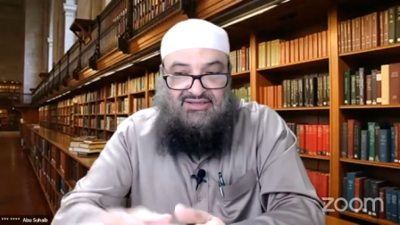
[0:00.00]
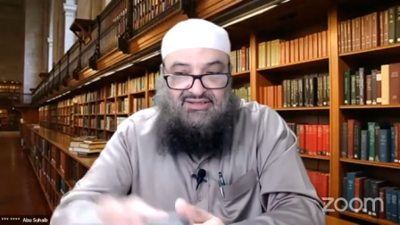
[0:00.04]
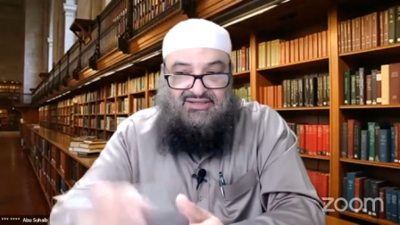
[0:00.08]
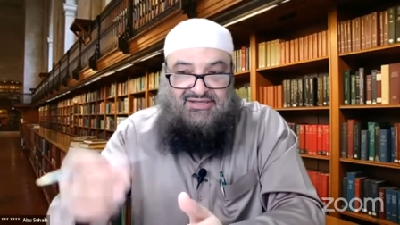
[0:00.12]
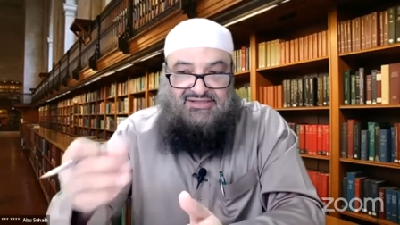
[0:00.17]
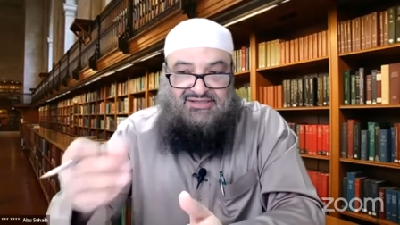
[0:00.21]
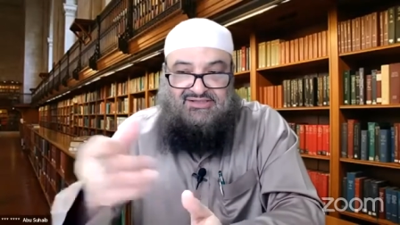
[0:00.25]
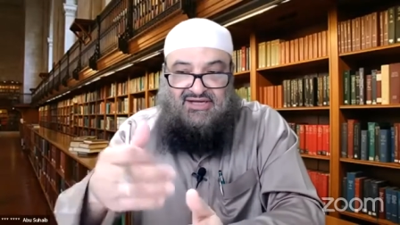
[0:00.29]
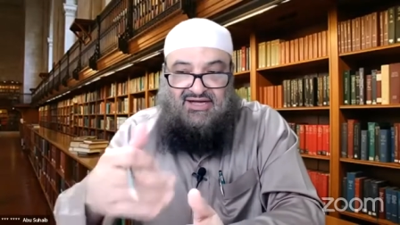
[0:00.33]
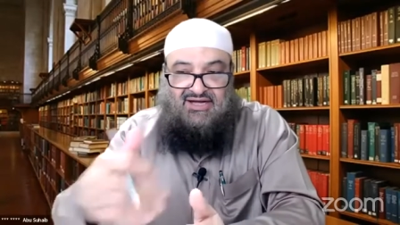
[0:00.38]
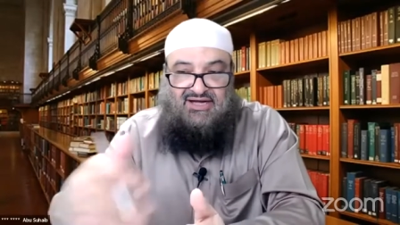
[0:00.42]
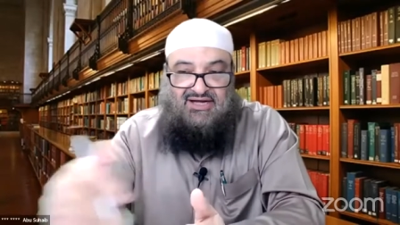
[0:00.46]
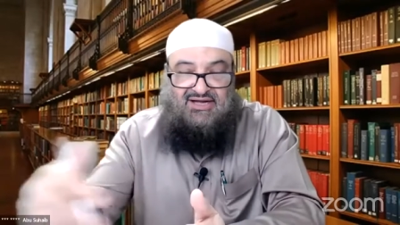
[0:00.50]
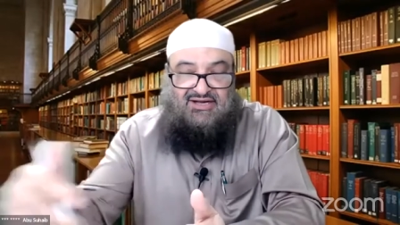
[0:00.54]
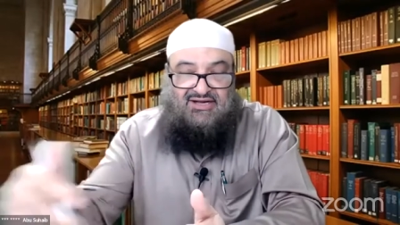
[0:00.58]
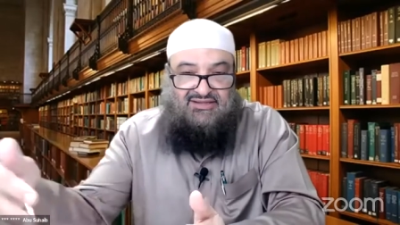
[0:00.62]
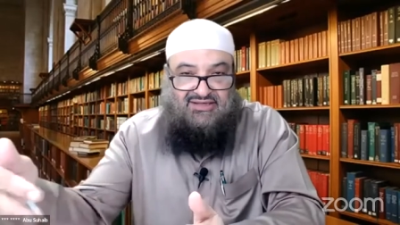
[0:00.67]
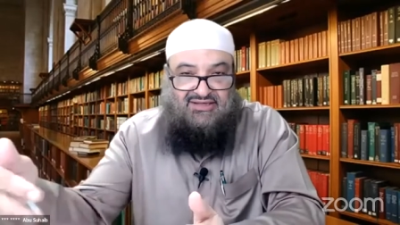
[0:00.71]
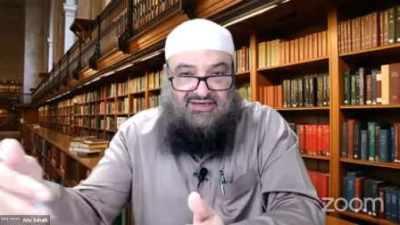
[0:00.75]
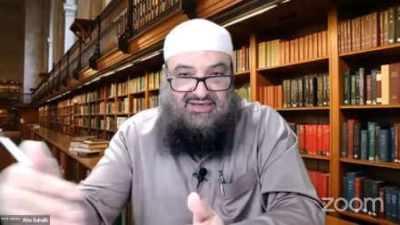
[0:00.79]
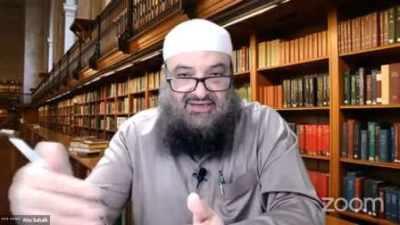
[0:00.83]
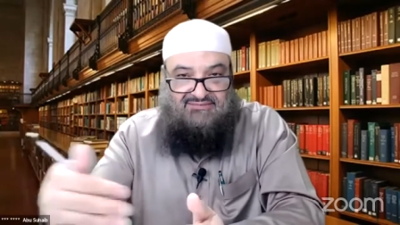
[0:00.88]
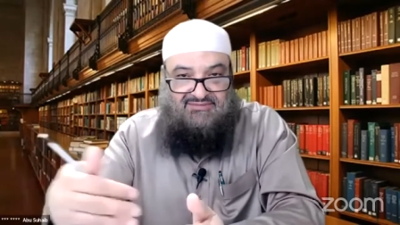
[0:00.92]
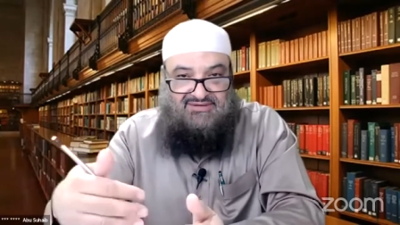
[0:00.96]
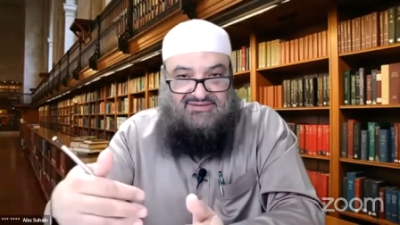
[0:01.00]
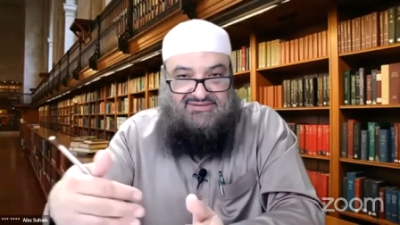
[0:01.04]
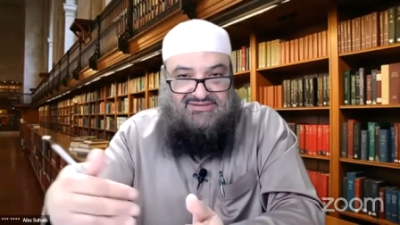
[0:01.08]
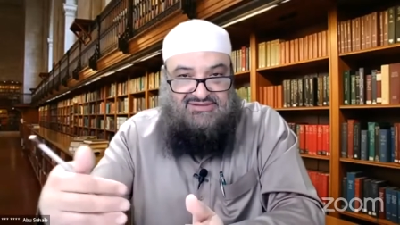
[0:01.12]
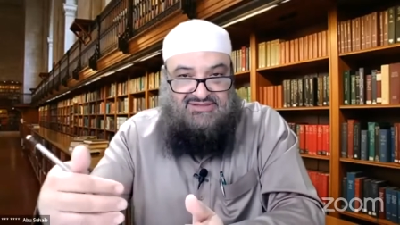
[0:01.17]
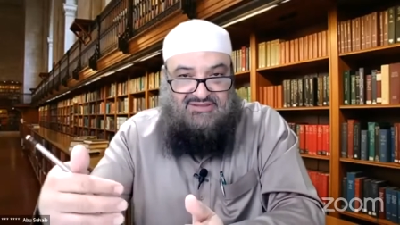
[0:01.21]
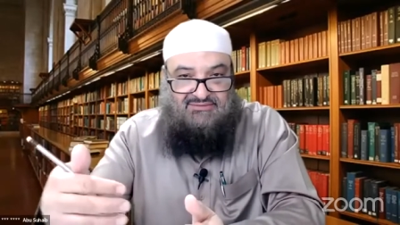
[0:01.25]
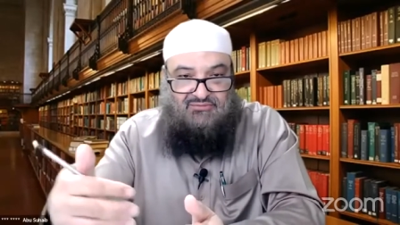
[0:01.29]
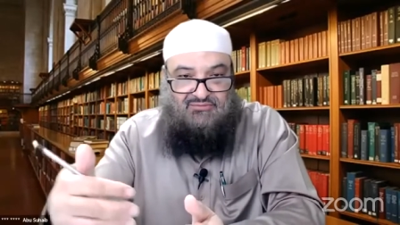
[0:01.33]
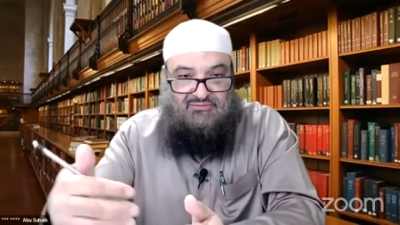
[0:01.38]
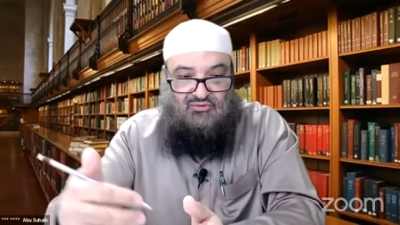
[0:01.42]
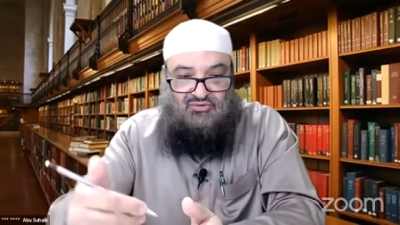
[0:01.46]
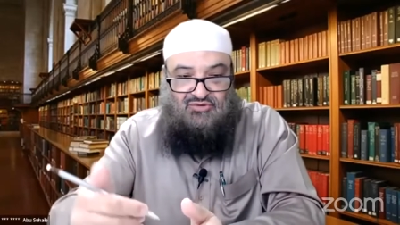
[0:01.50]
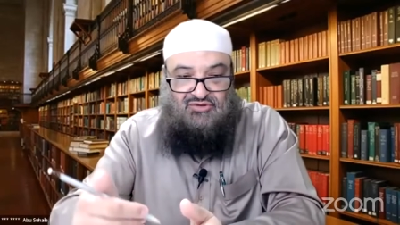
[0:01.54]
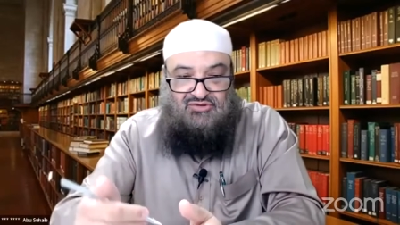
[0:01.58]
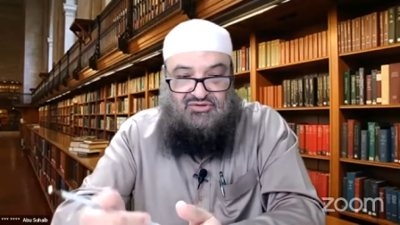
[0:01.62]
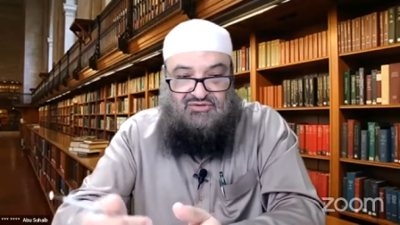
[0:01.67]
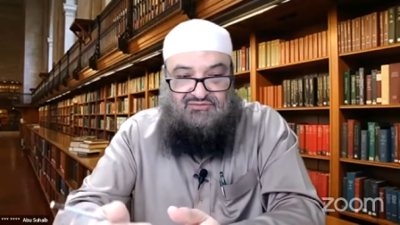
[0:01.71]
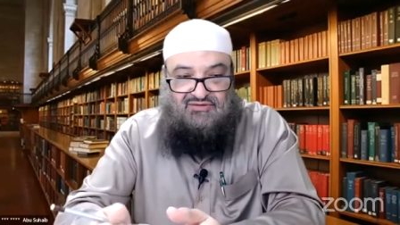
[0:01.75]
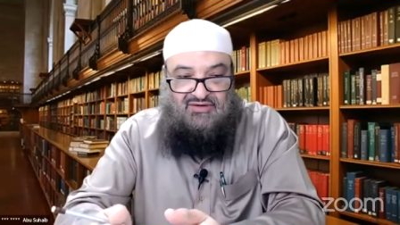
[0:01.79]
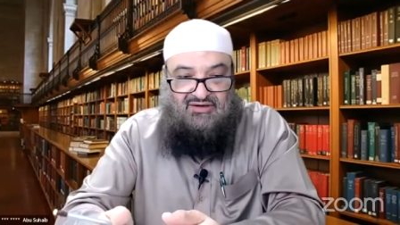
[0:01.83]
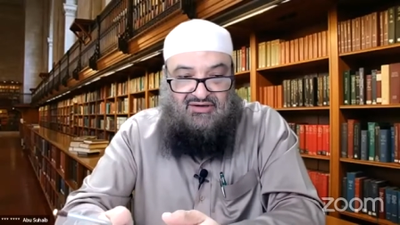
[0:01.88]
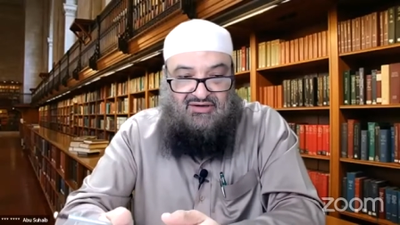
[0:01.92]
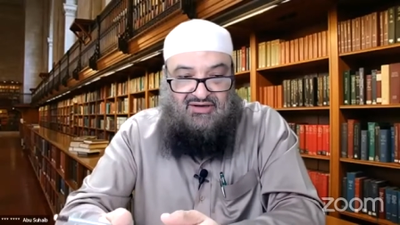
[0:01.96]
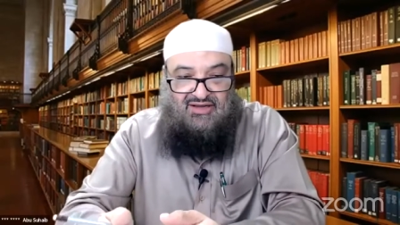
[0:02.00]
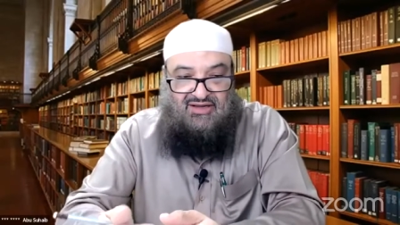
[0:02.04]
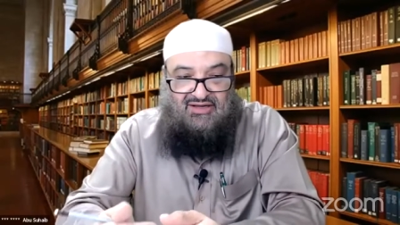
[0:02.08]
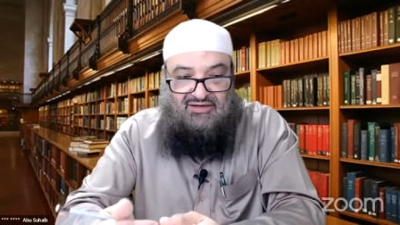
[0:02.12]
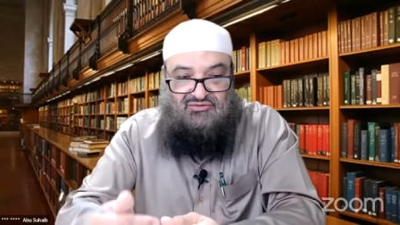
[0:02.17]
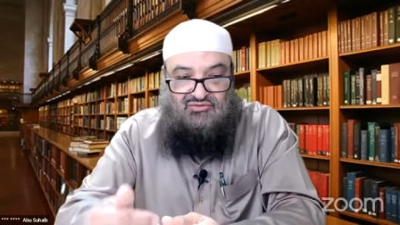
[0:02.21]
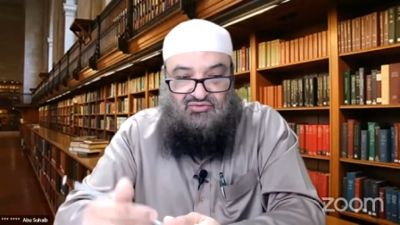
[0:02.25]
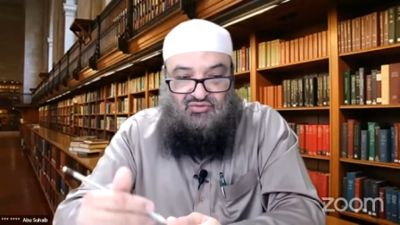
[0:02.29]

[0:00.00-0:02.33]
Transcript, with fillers: These are the limits, the borders of Allah.